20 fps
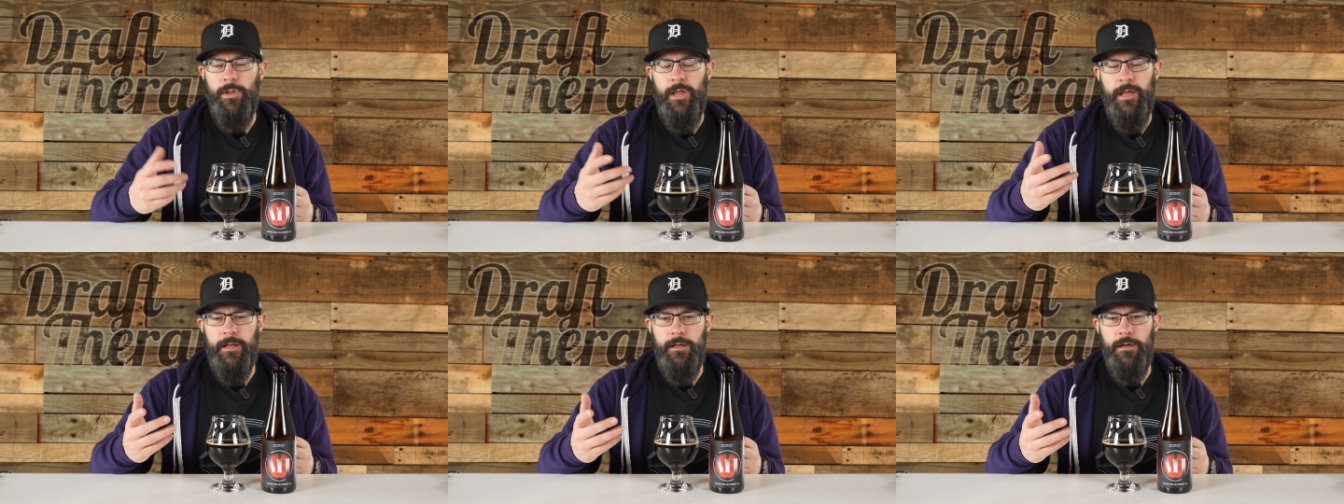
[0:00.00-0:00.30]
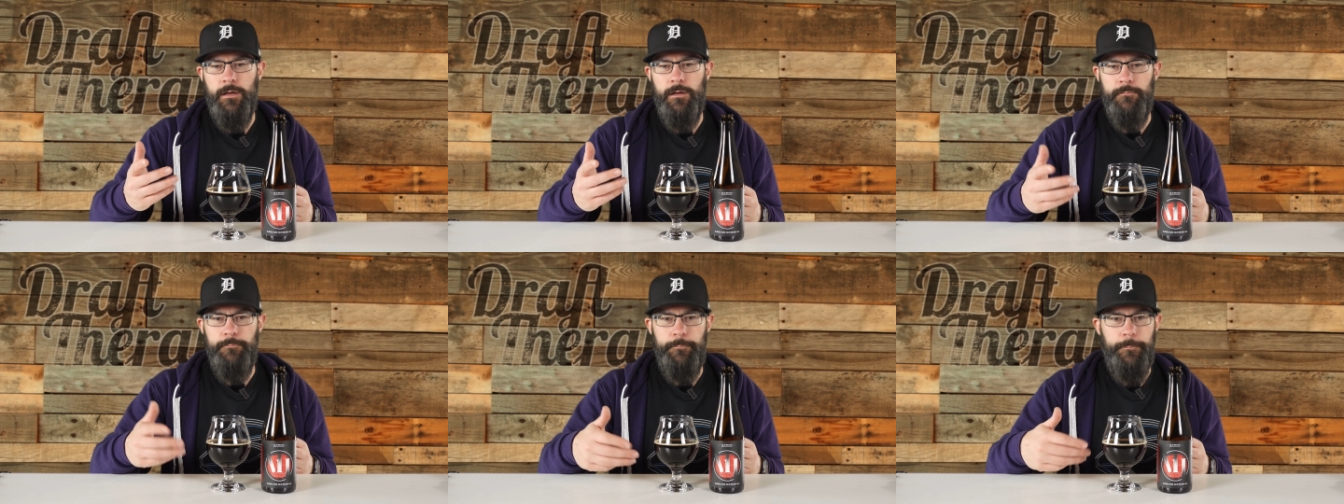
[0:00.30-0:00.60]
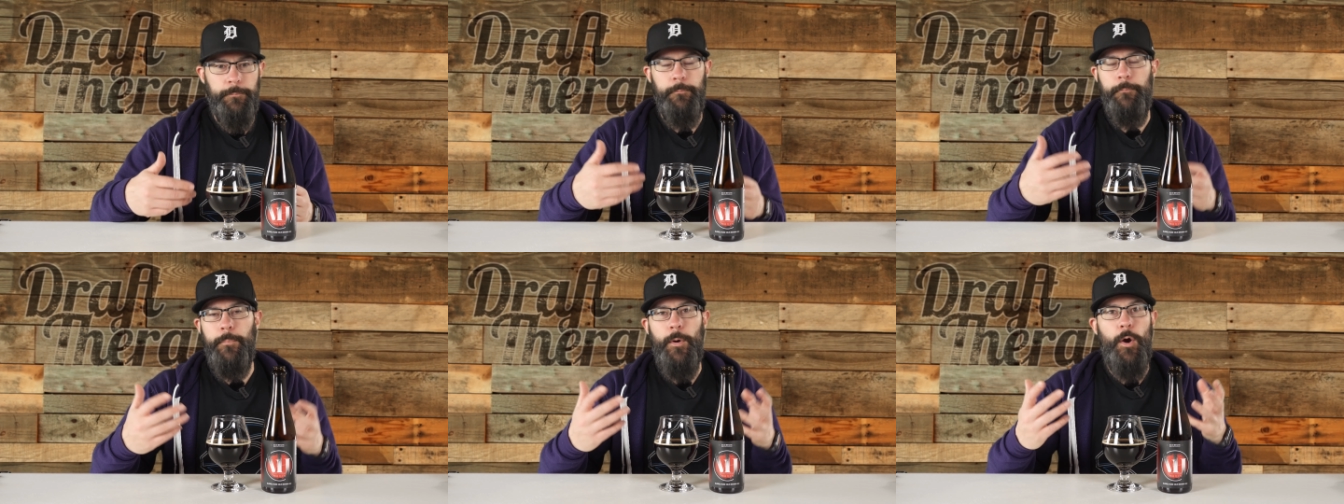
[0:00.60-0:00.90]
like a
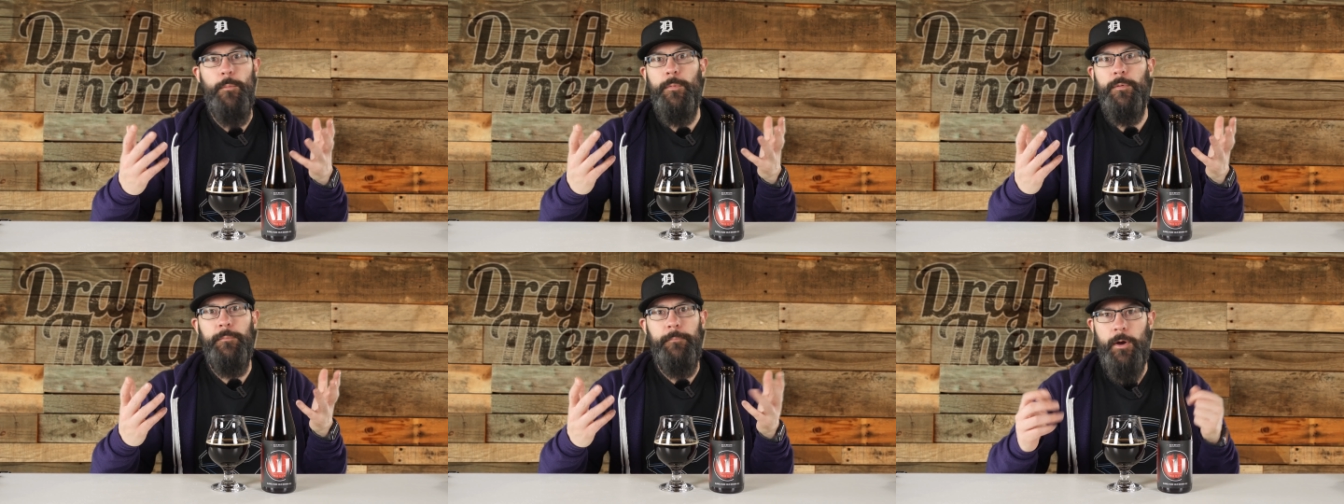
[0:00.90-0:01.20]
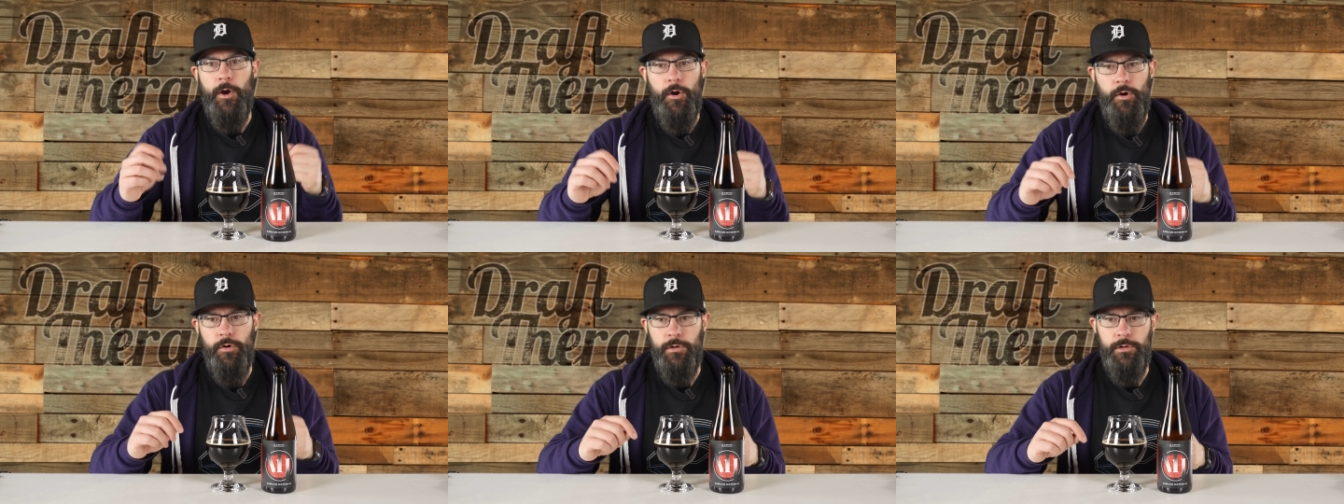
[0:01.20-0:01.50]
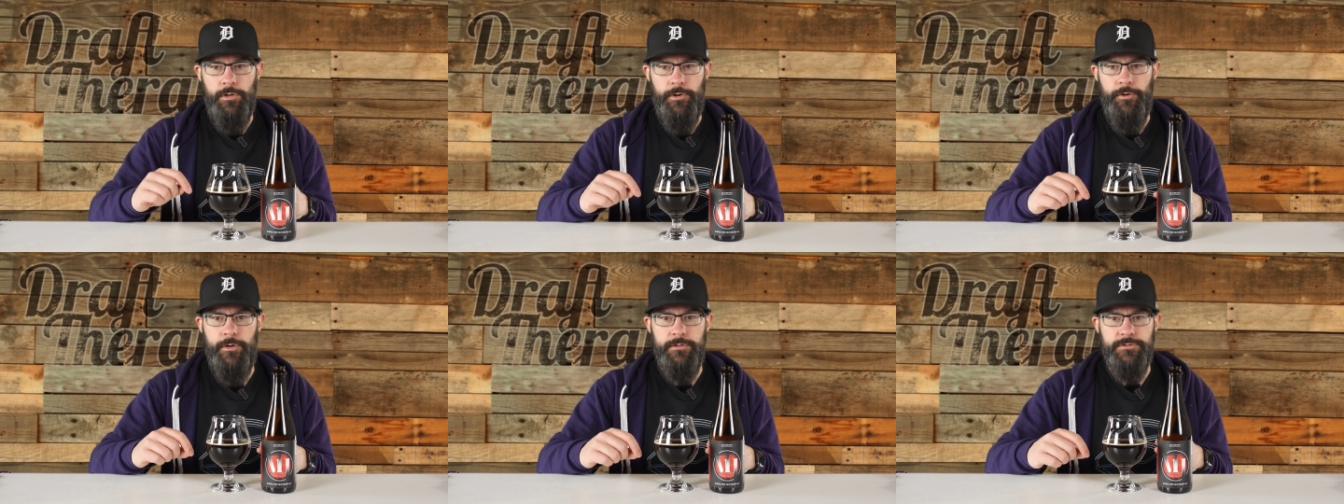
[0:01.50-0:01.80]
bourbon barrel
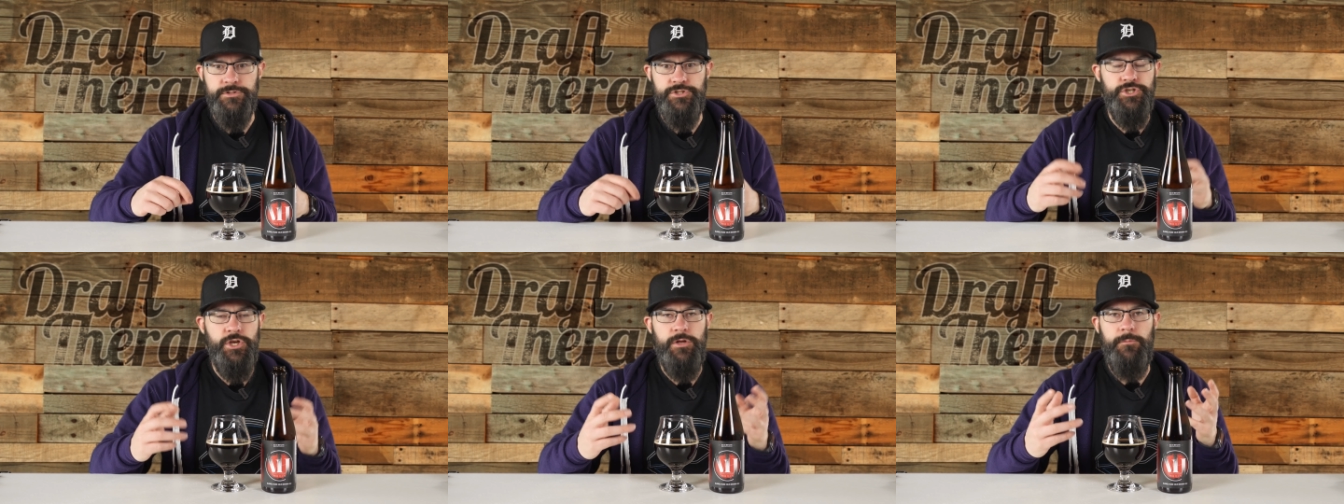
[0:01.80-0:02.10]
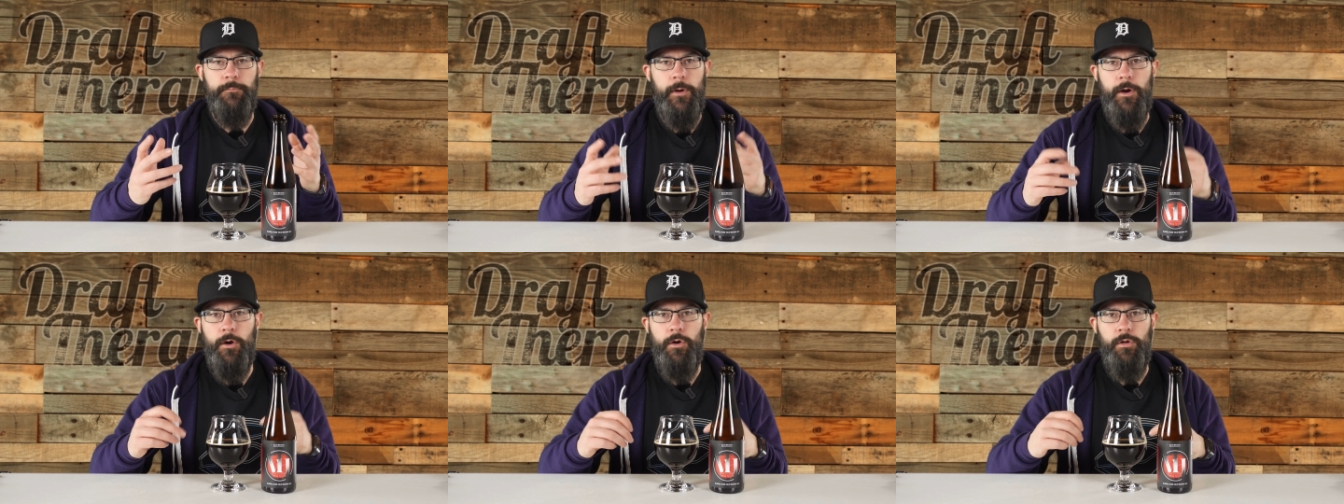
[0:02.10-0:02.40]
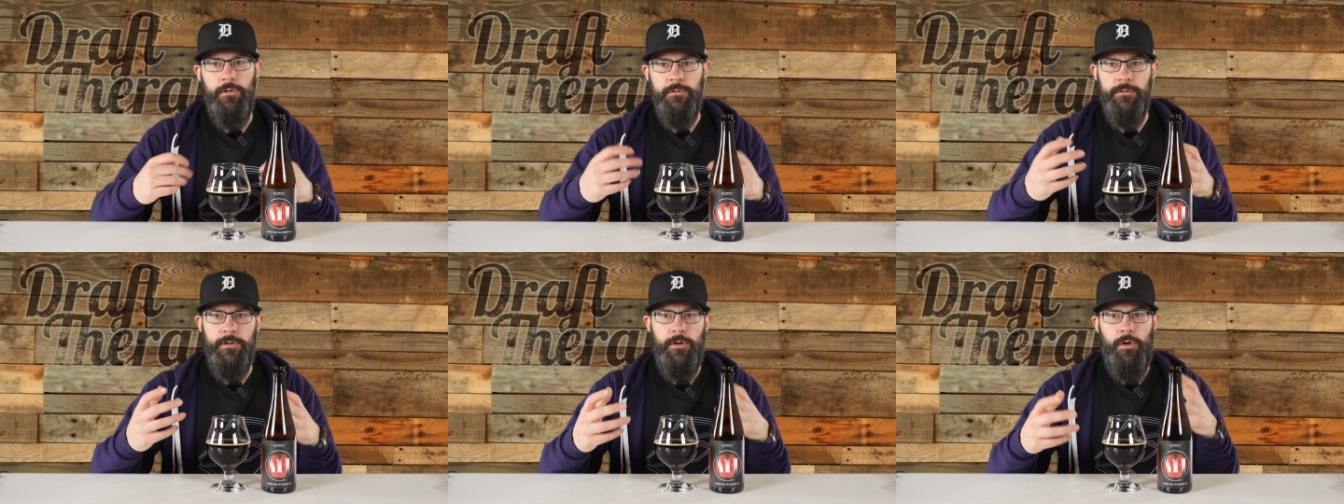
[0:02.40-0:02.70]
or a gin
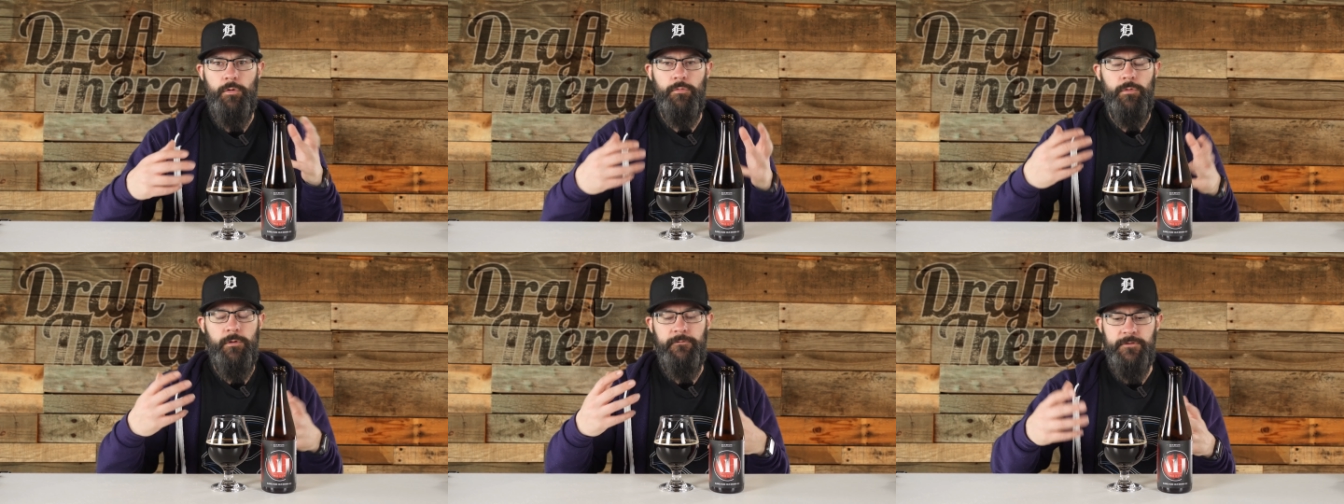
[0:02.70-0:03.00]
barrel, you know,